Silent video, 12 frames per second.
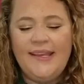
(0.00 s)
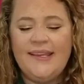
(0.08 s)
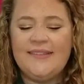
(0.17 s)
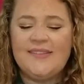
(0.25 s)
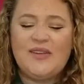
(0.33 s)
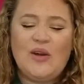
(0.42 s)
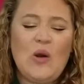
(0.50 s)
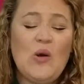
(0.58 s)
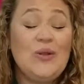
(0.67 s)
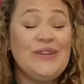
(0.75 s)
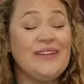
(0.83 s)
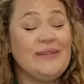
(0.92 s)
It's
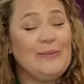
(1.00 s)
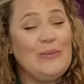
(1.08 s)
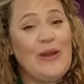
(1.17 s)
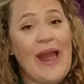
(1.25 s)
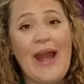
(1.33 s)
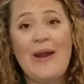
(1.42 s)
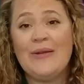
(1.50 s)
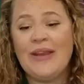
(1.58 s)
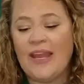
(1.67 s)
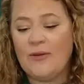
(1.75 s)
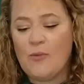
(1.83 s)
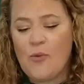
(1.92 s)
golden brown
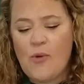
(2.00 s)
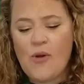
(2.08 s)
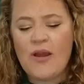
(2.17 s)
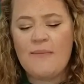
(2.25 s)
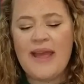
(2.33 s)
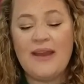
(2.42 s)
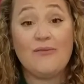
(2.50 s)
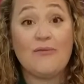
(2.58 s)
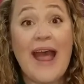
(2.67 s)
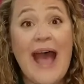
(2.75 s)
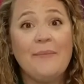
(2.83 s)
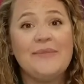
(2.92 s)
and warm and
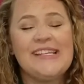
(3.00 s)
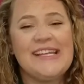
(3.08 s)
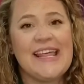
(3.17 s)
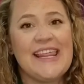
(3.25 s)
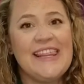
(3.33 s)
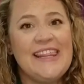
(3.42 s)
wrapped in a